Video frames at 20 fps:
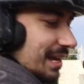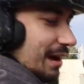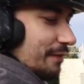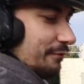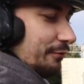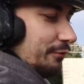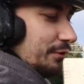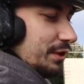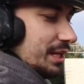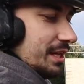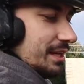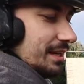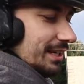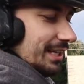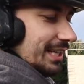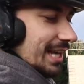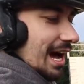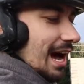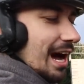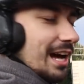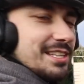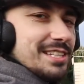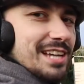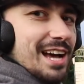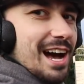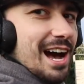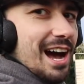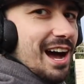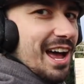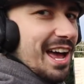a Freeride
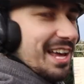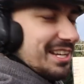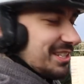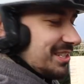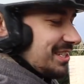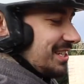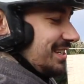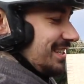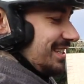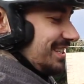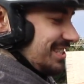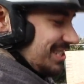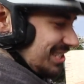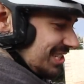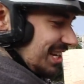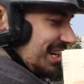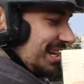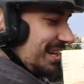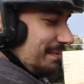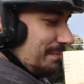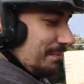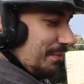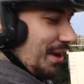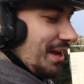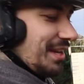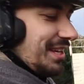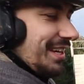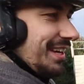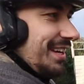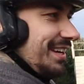RSC
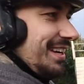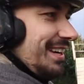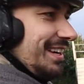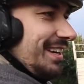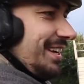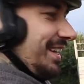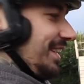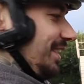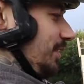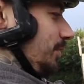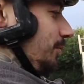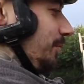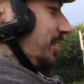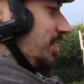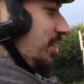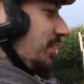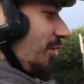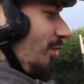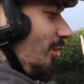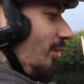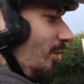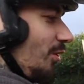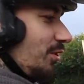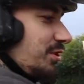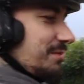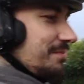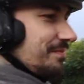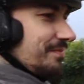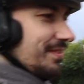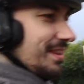brake, which is
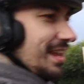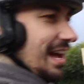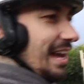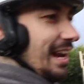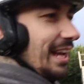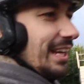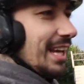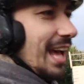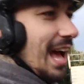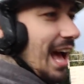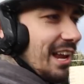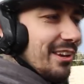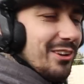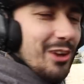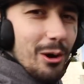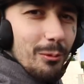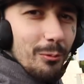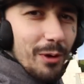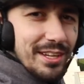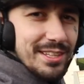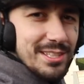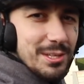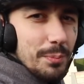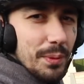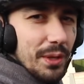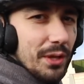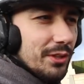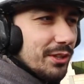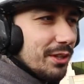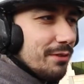awesome, and I cannot wait to
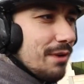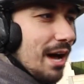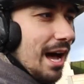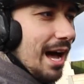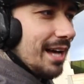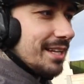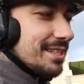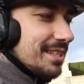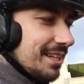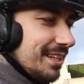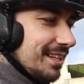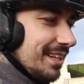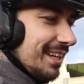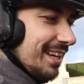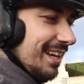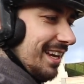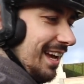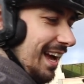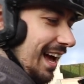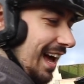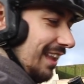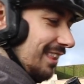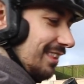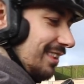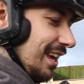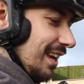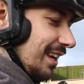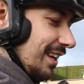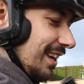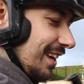build the ride. I
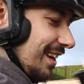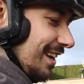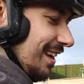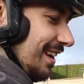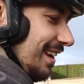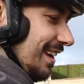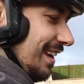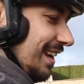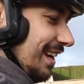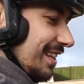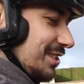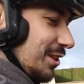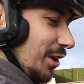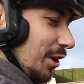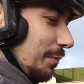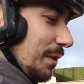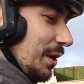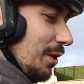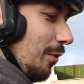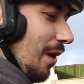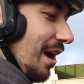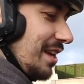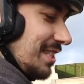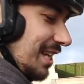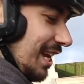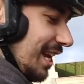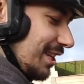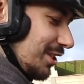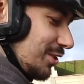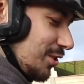think it's going to be quite
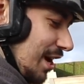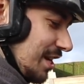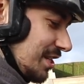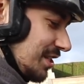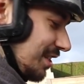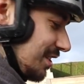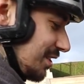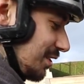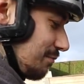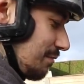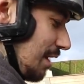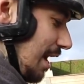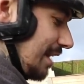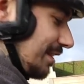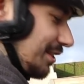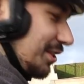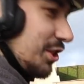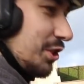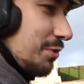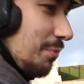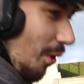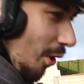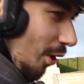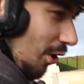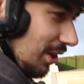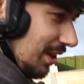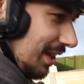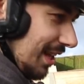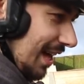interesting to ride a small.